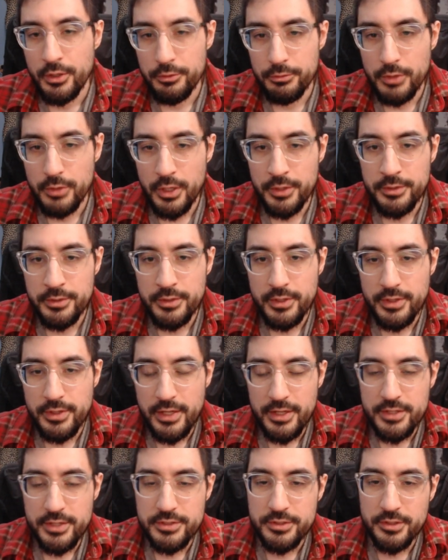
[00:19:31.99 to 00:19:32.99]
run
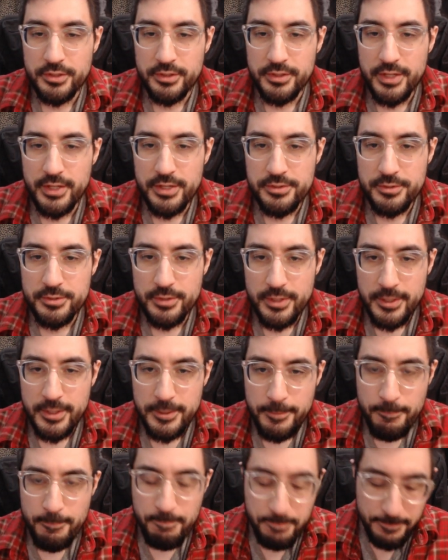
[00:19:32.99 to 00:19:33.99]
that I started yesterday.